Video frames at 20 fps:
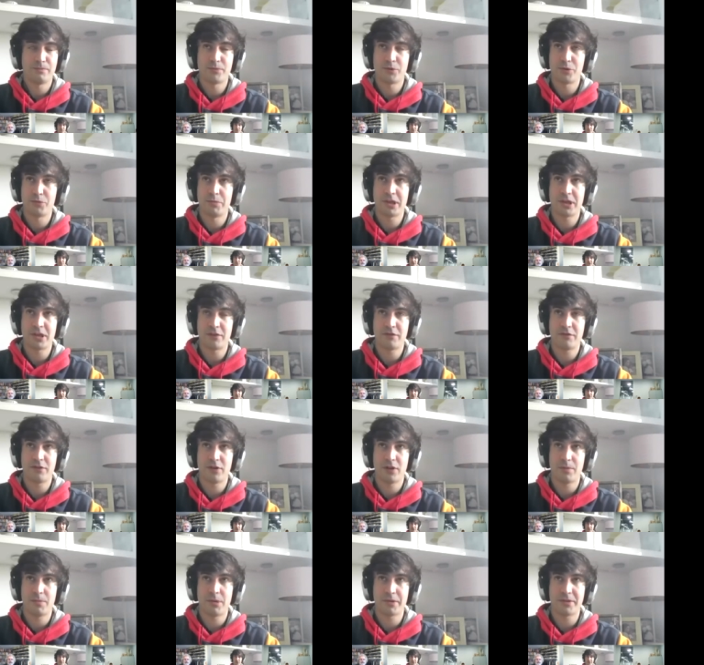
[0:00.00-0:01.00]
should be
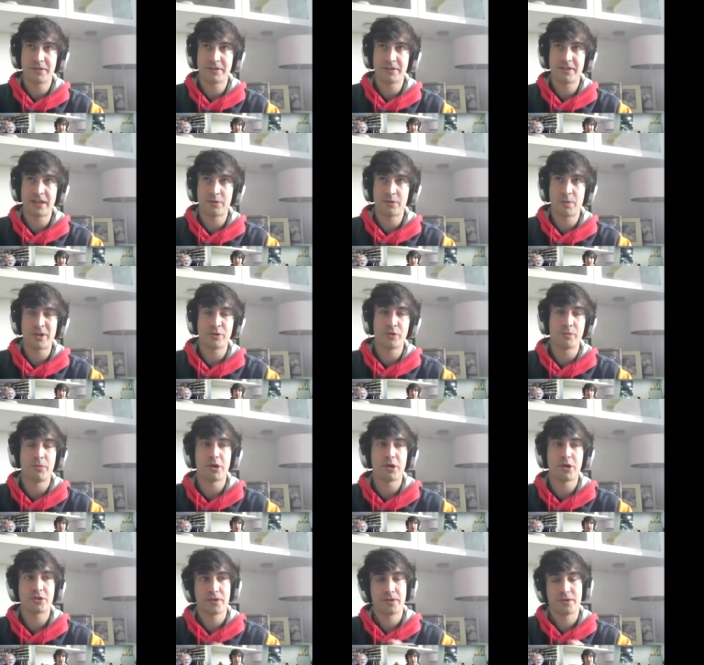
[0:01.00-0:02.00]
careful about is that when you're
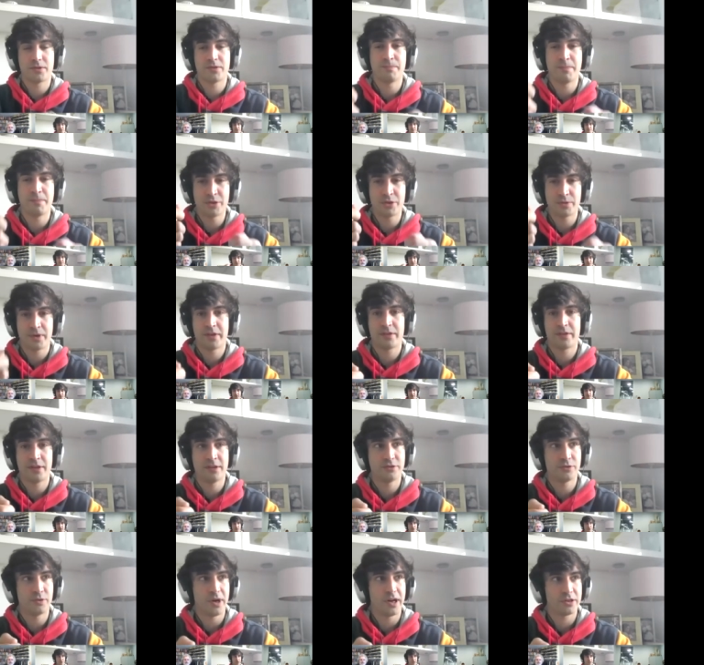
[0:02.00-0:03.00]
measuring
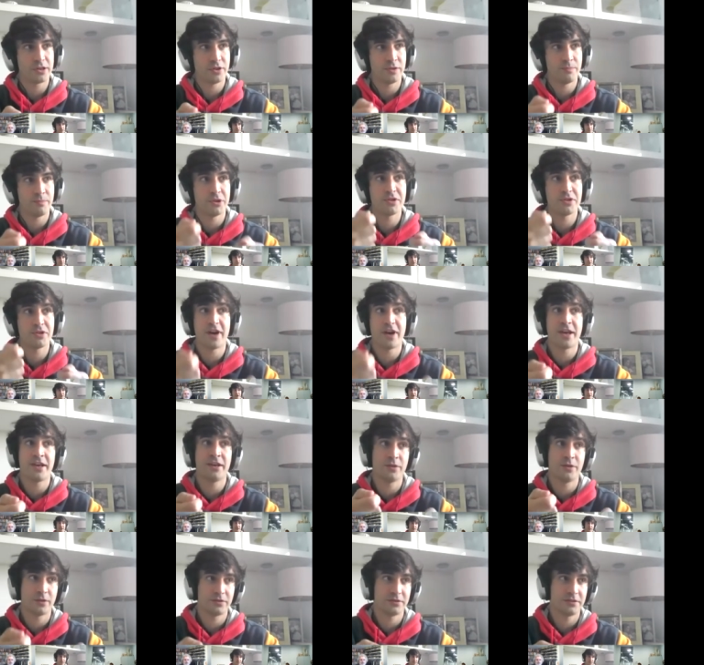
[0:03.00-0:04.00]
things, you're actually
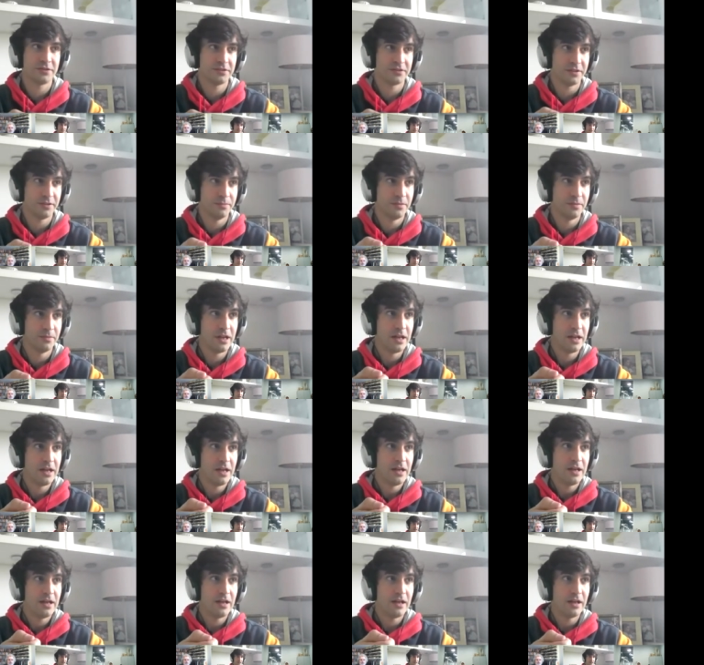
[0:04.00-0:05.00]
modifying your system.
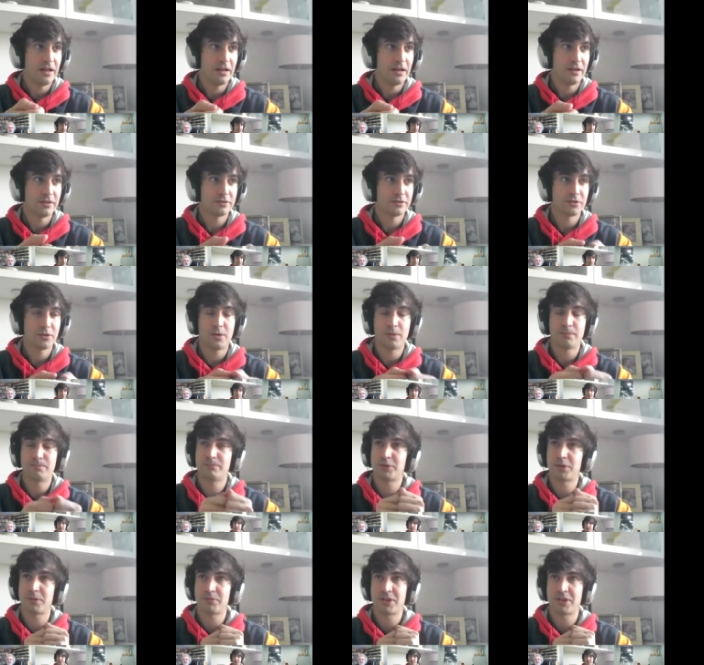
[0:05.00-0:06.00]

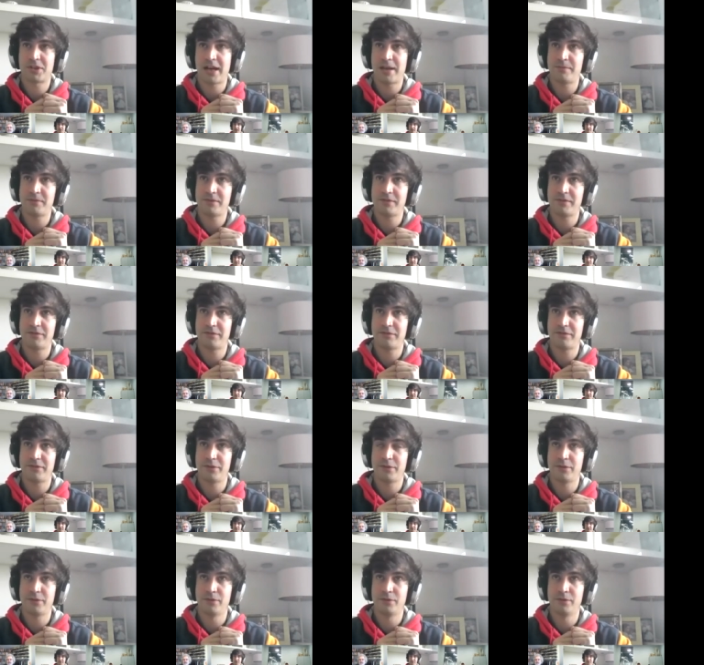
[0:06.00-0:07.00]
So sometimes if
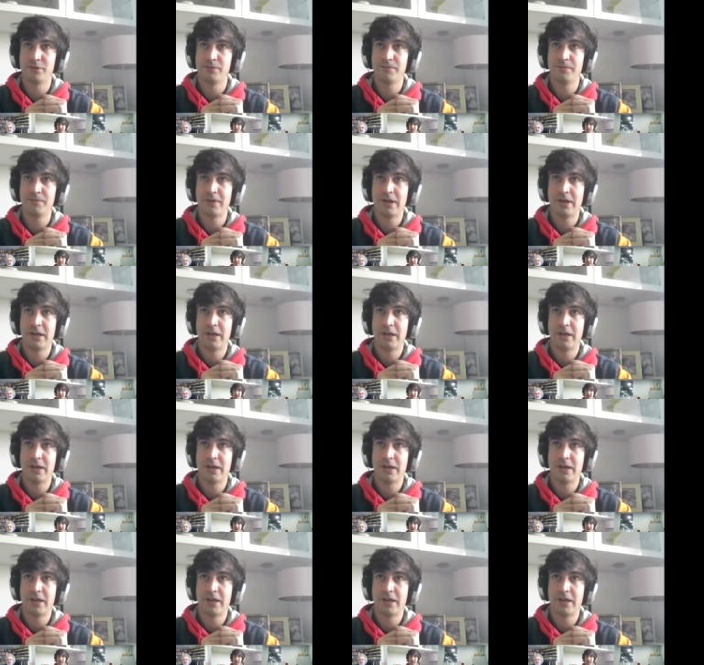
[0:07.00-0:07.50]
you,